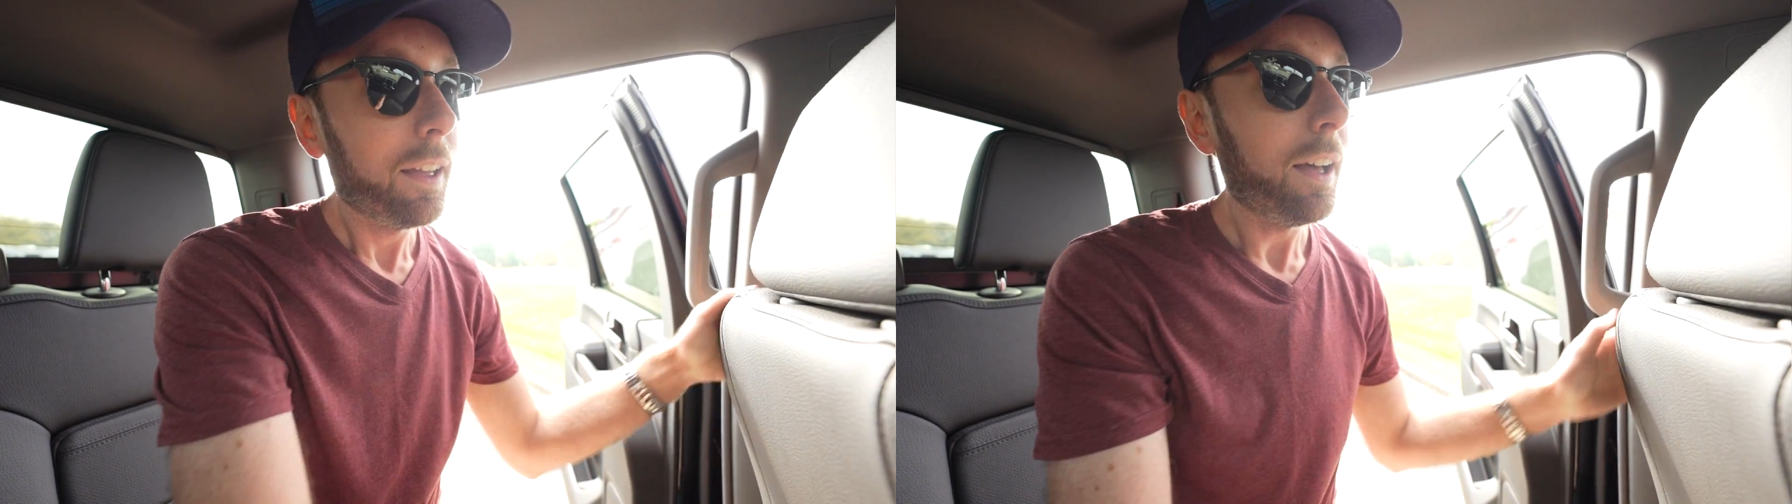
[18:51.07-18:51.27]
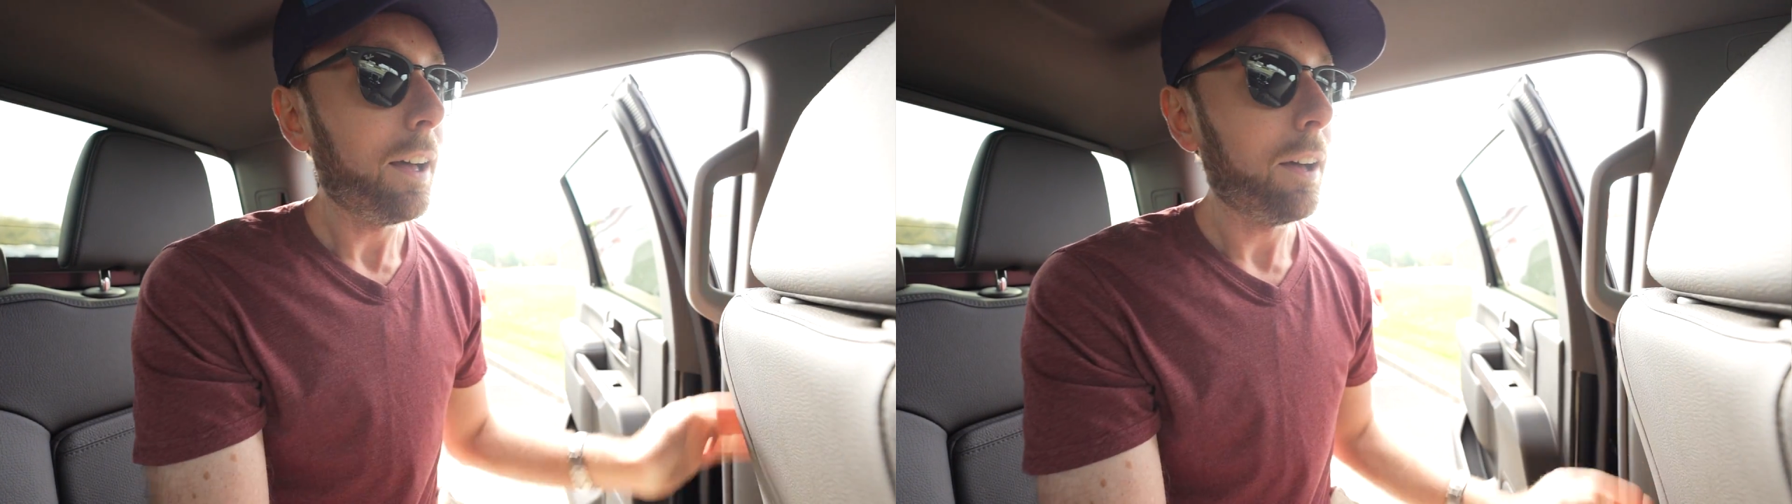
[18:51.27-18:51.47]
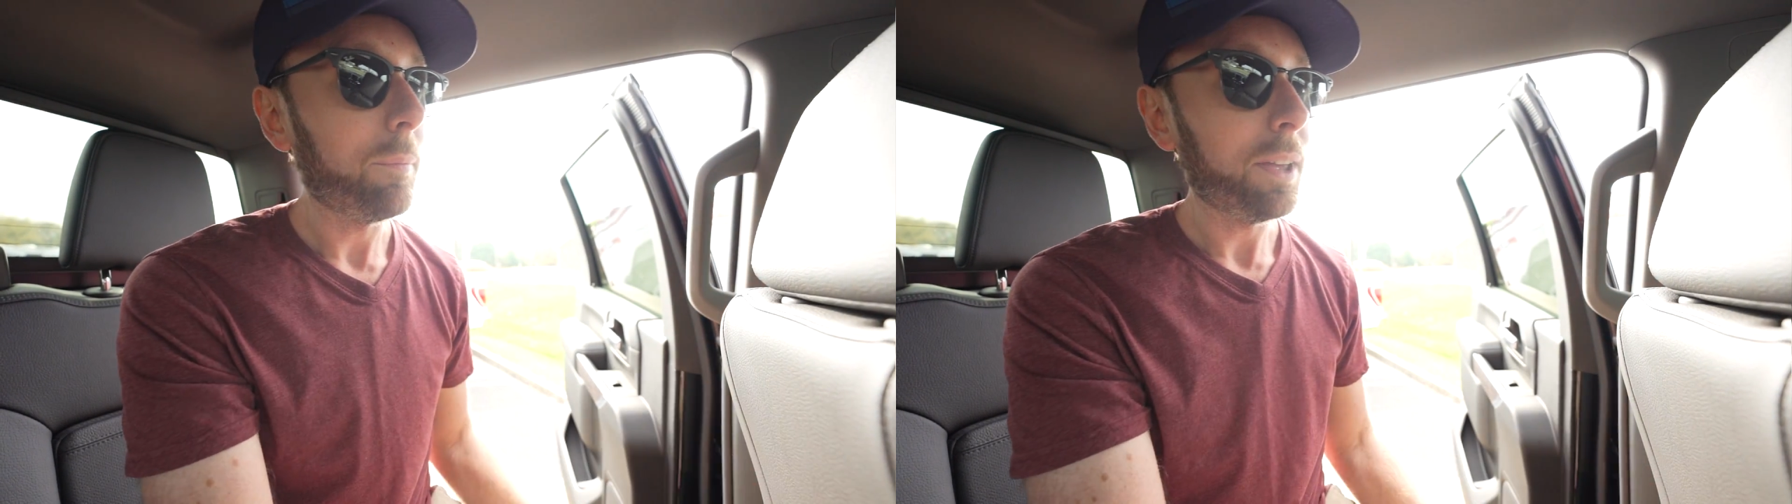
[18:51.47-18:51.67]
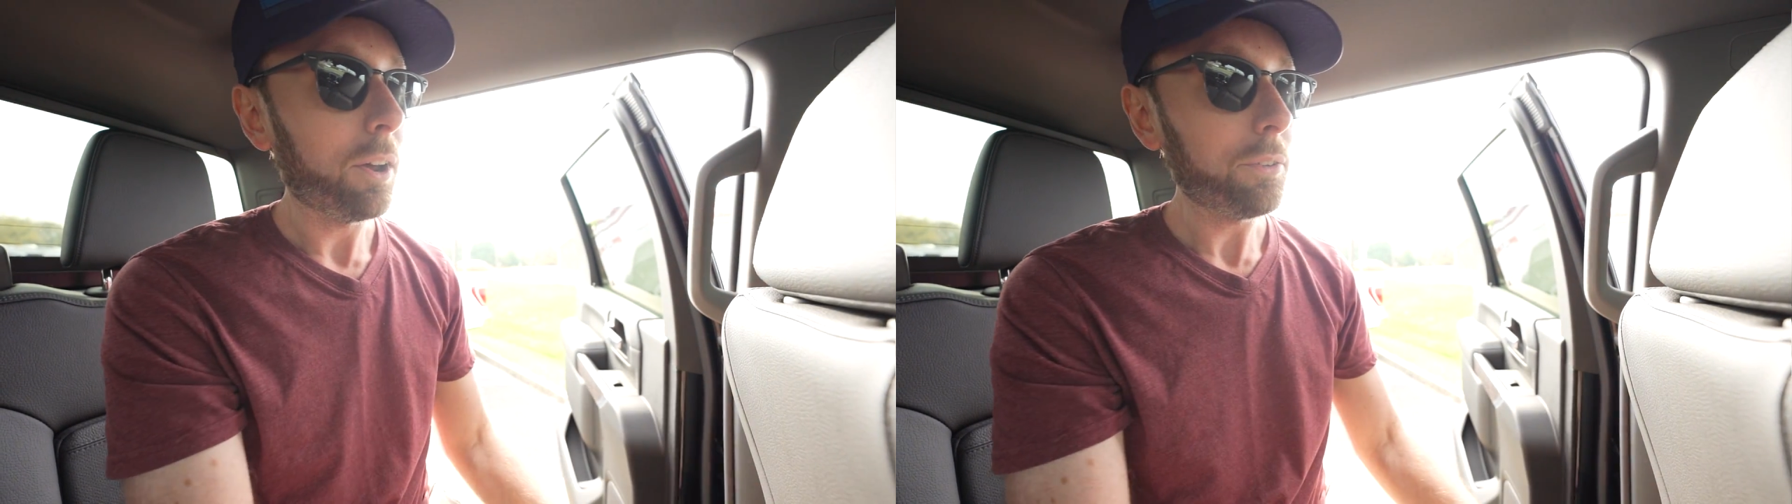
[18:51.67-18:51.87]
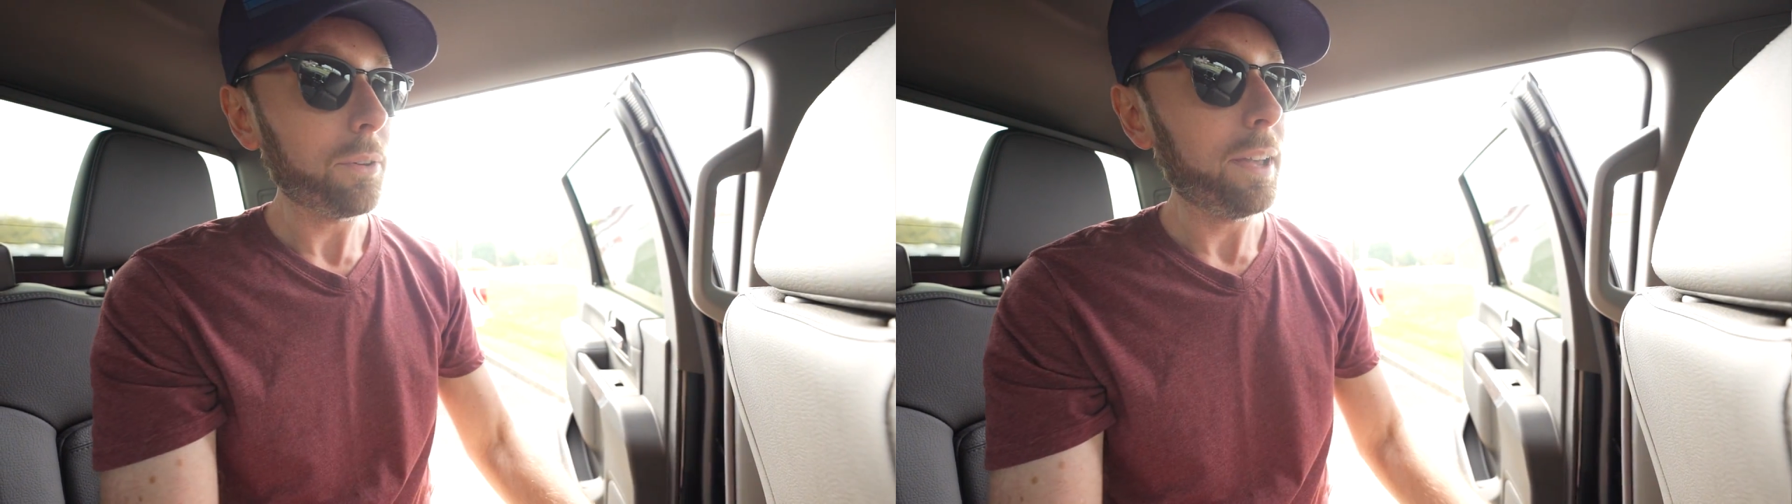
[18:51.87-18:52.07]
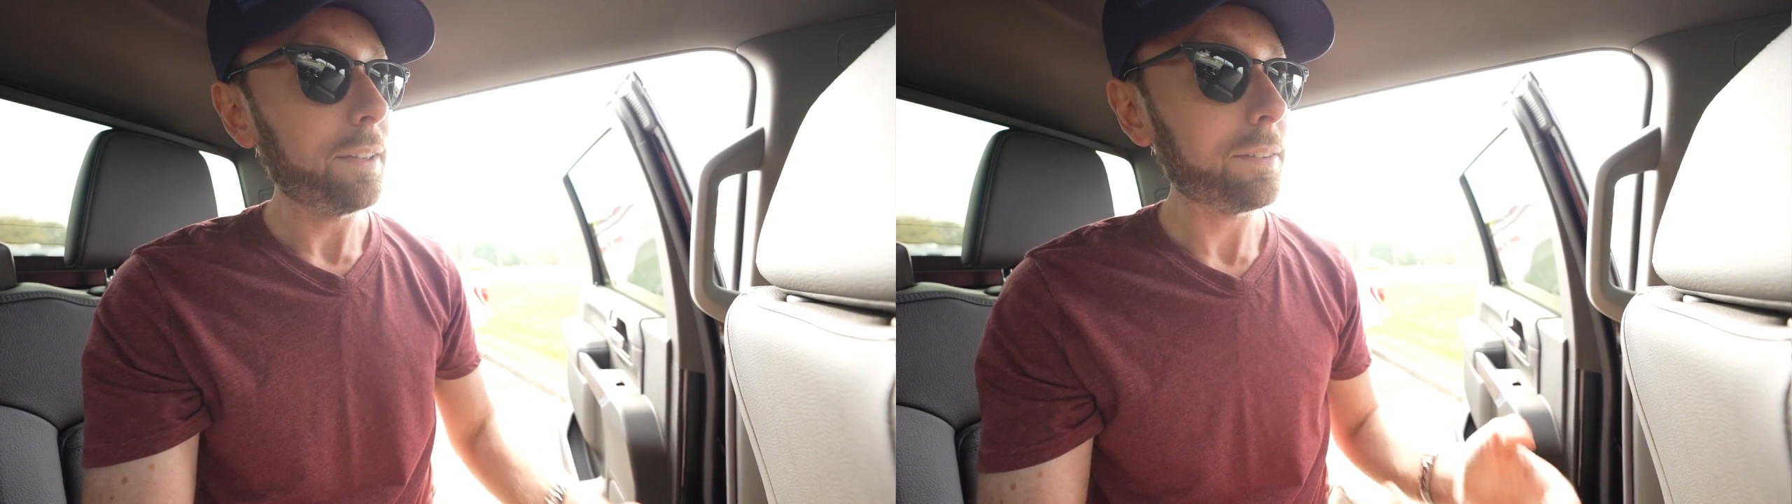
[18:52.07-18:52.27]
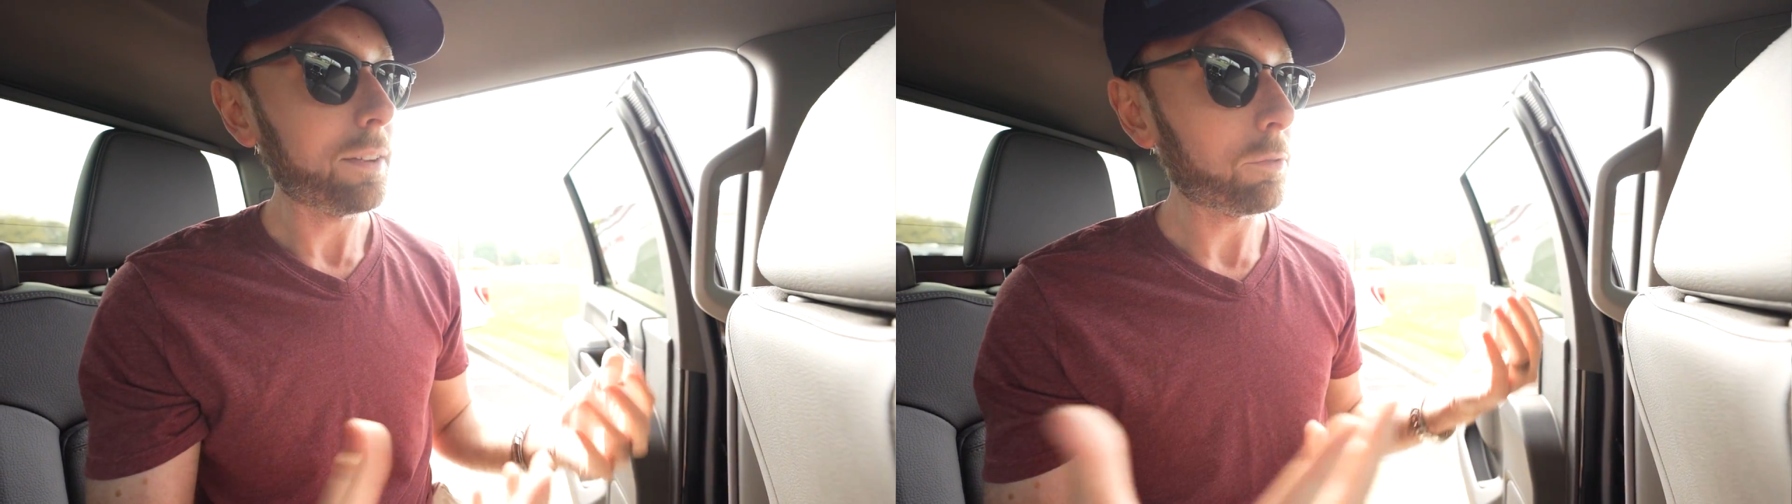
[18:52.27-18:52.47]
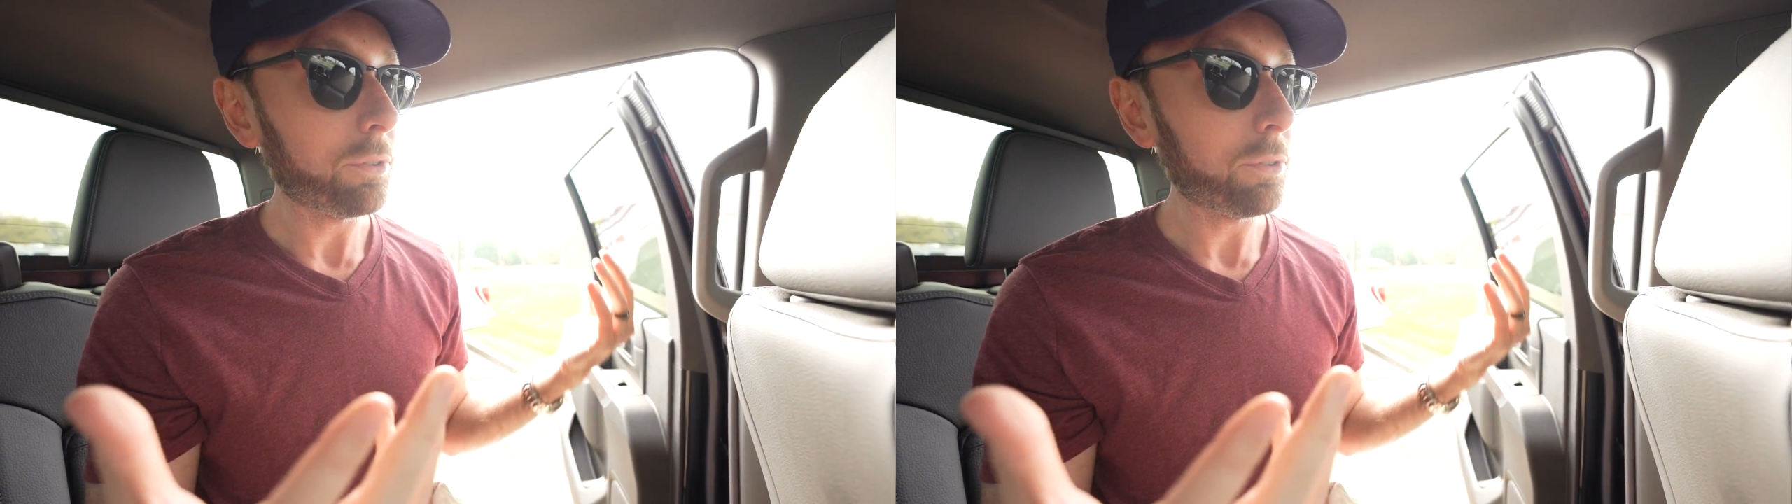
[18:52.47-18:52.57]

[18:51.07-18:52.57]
It also has several